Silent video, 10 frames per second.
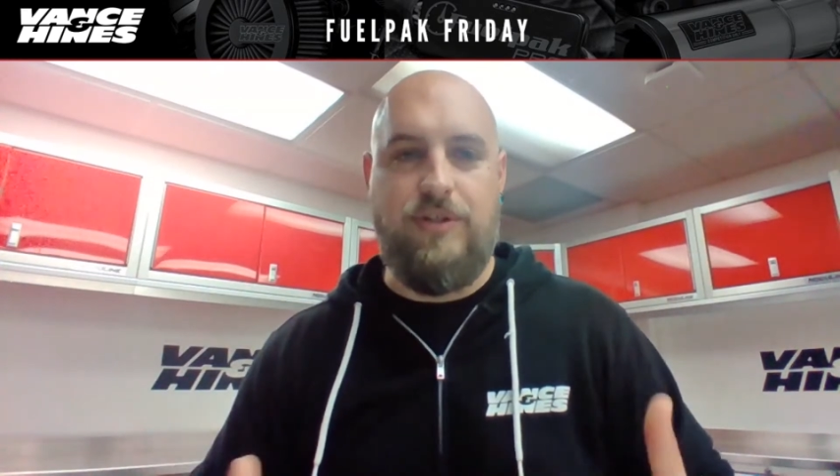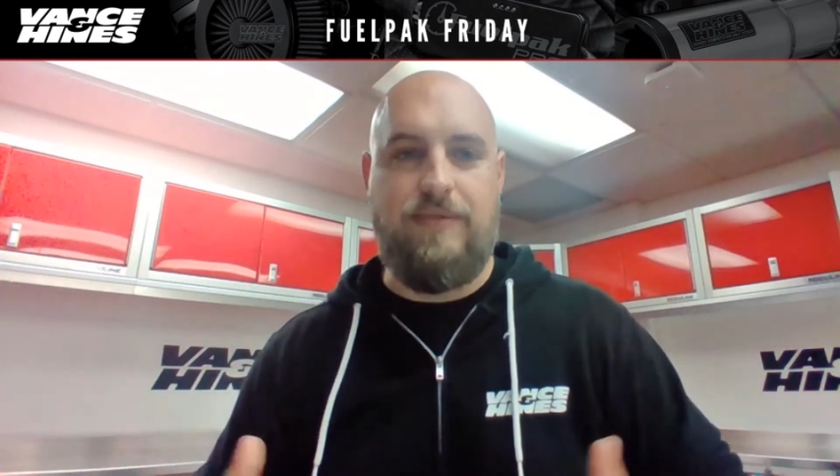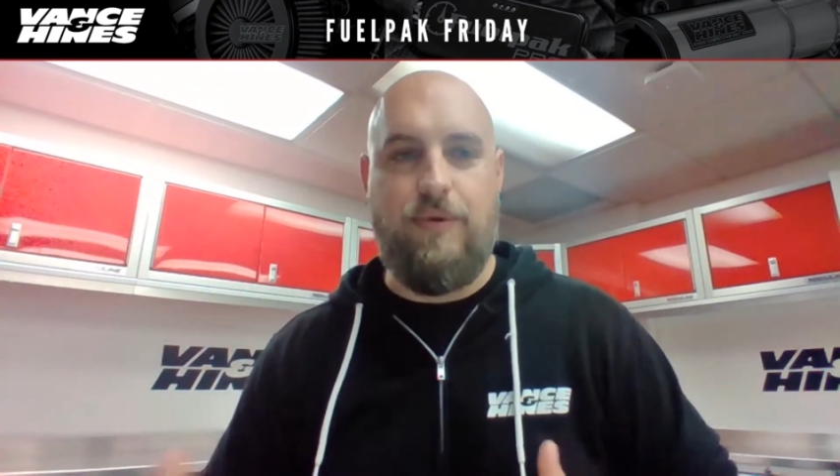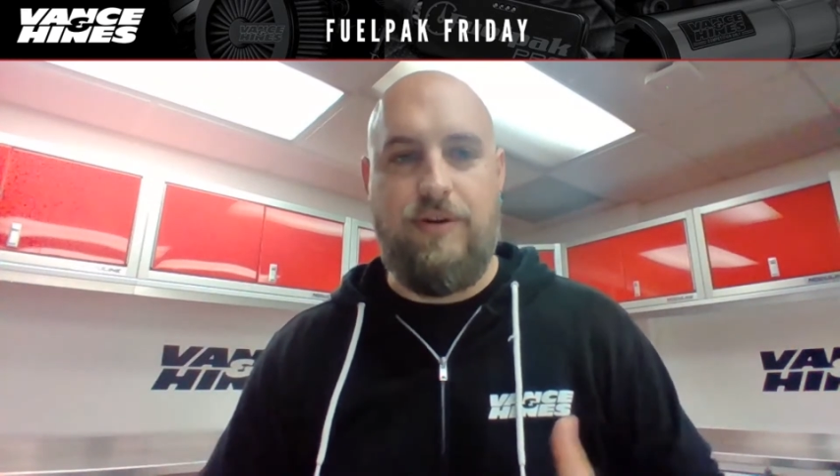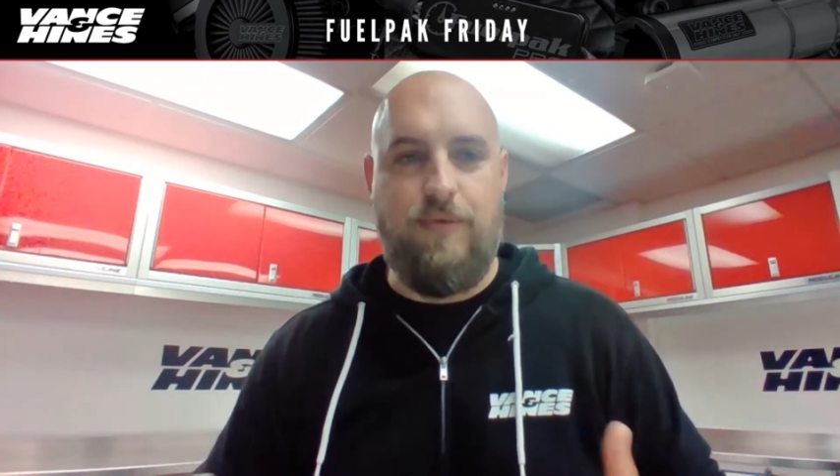
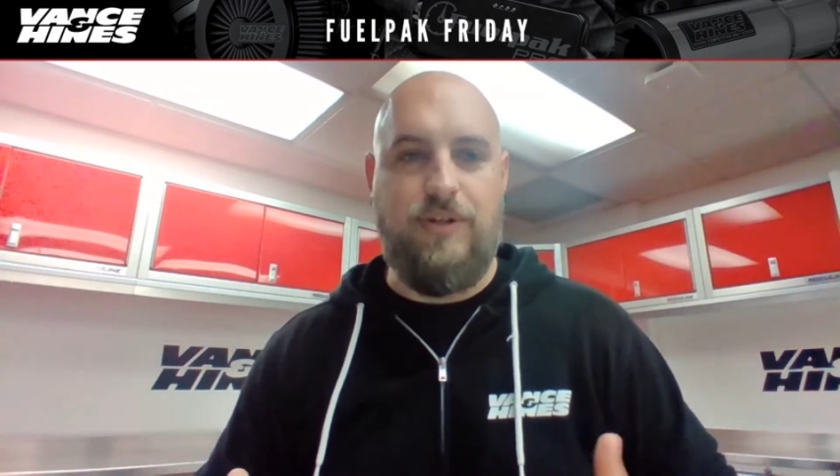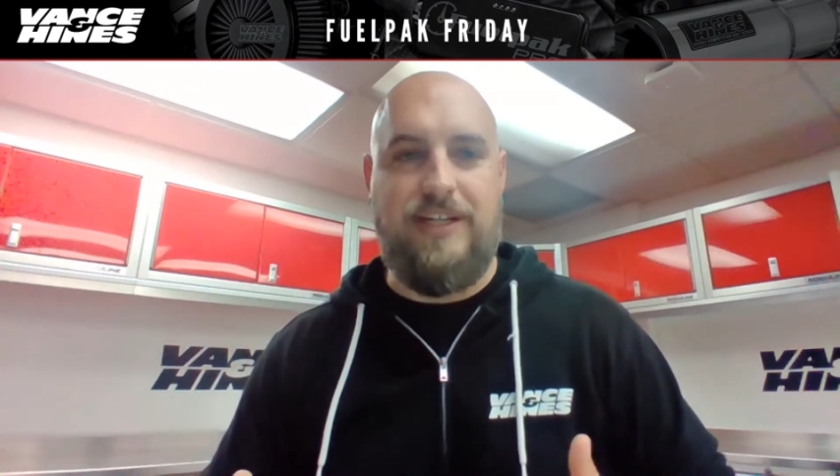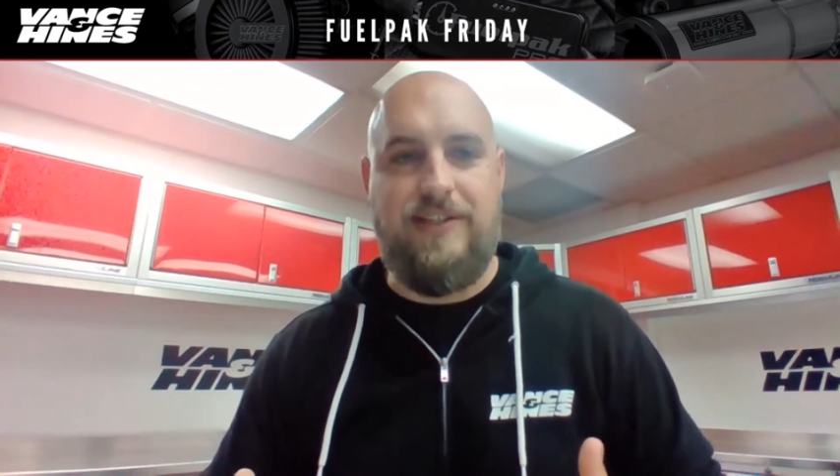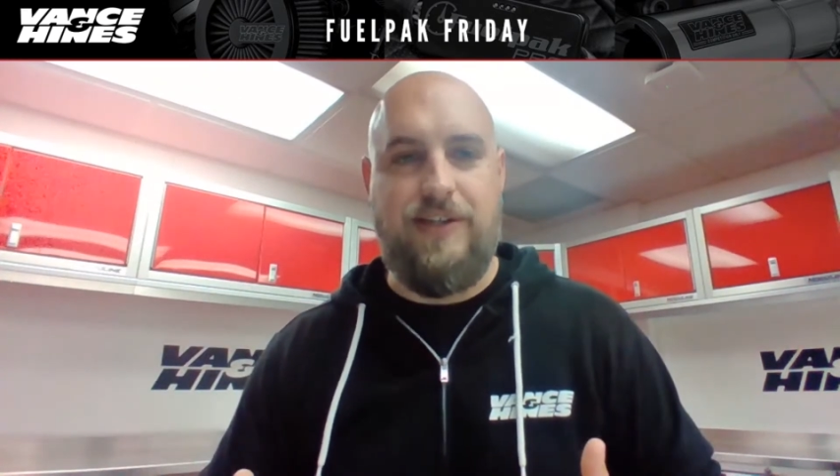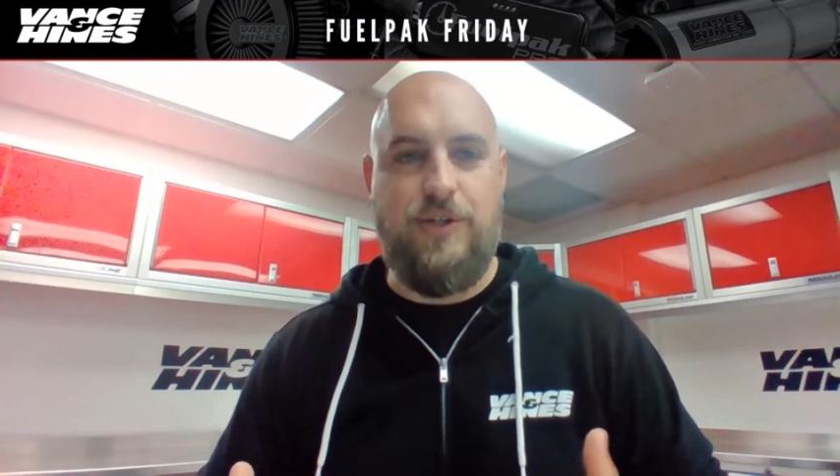14.4 to
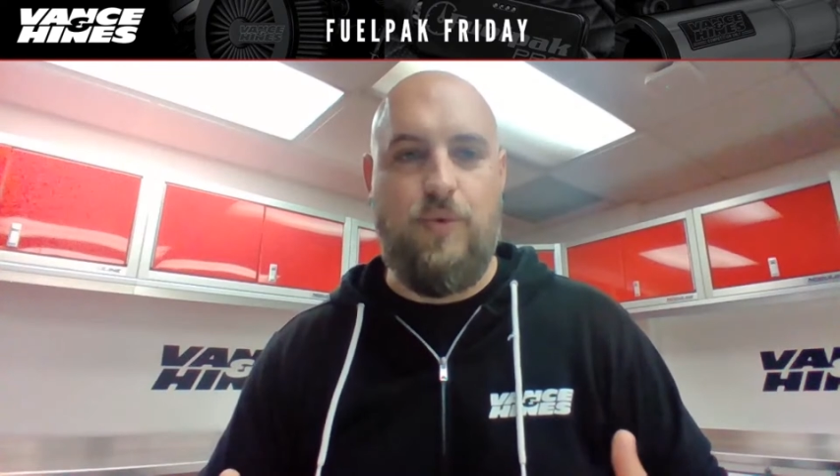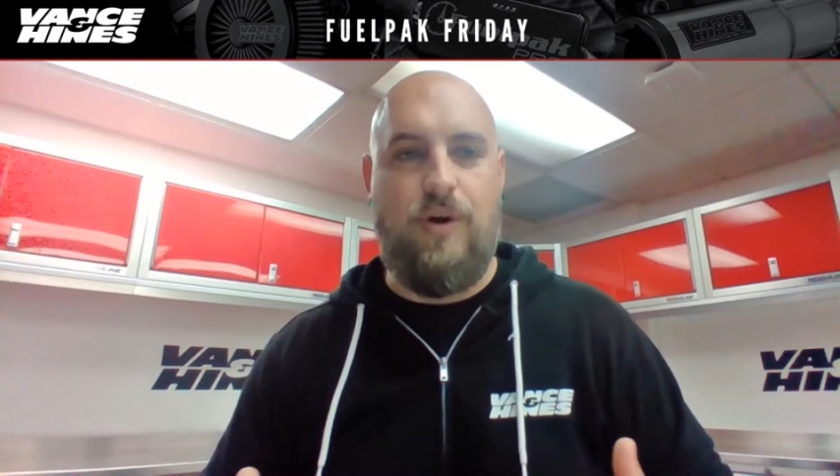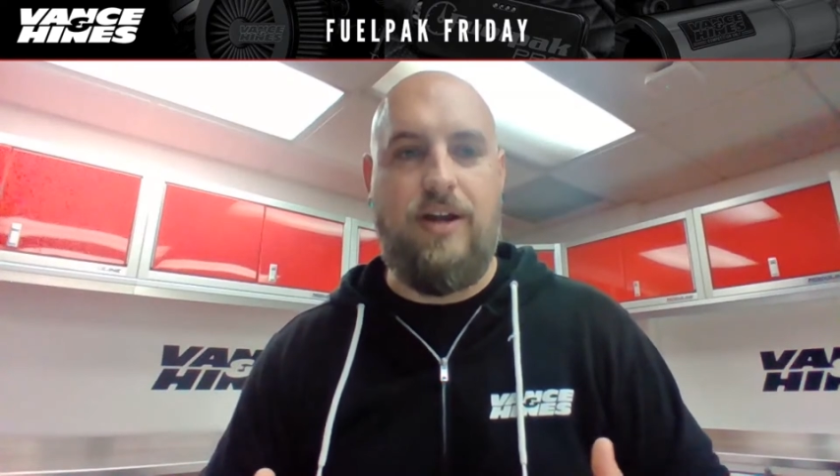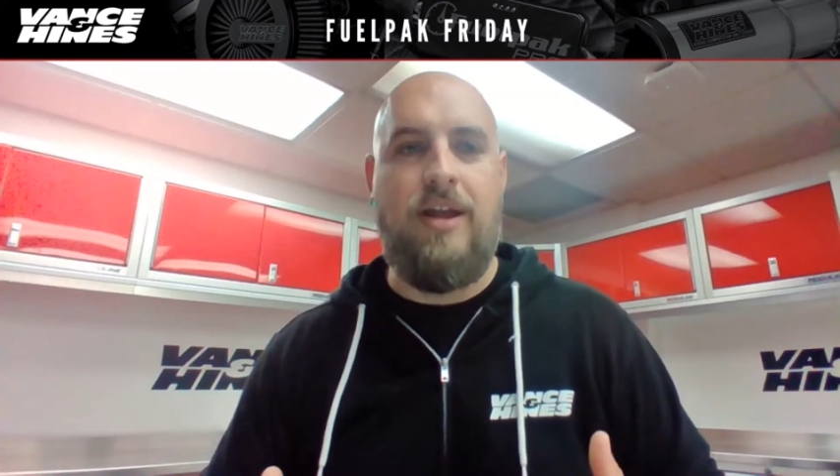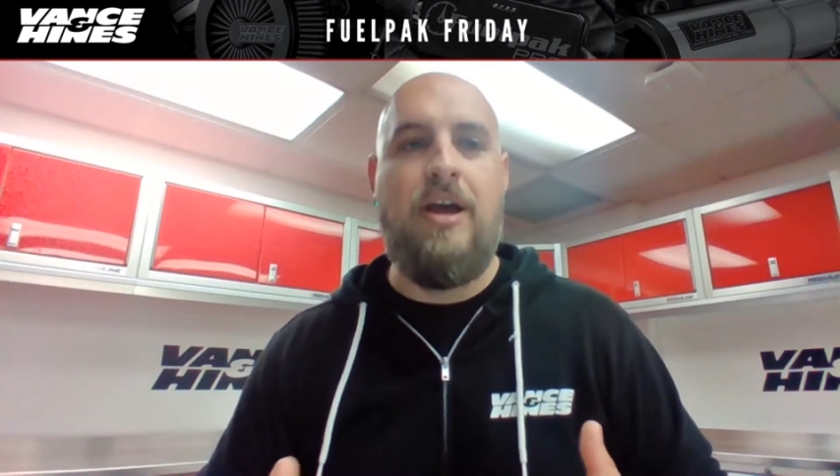14.6 to
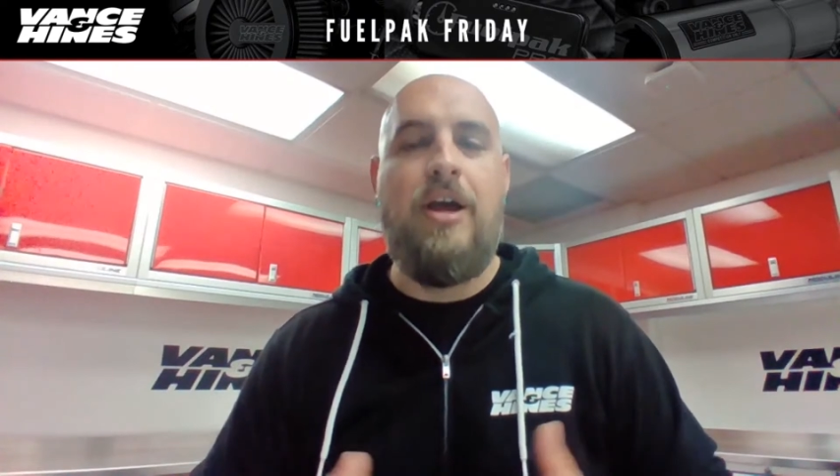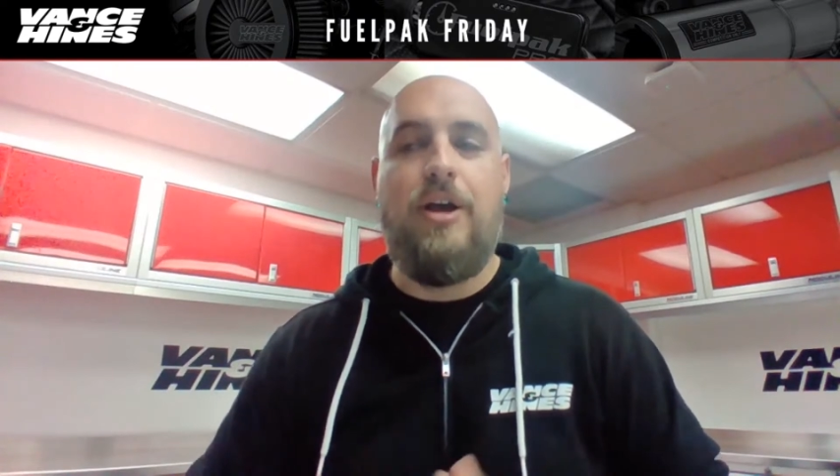1